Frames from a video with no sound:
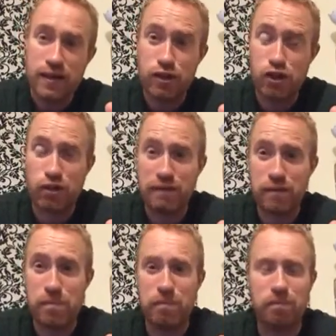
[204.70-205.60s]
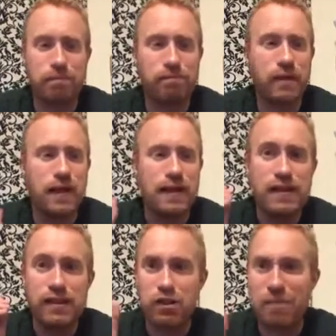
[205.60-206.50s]
There's grapefruit,
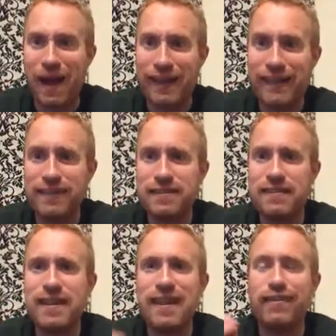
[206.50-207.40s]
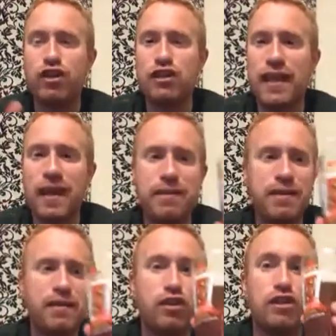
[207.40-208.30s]
there's pine needles, there's
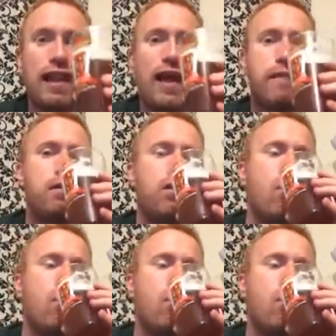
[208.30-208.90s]
lemon, there's lime.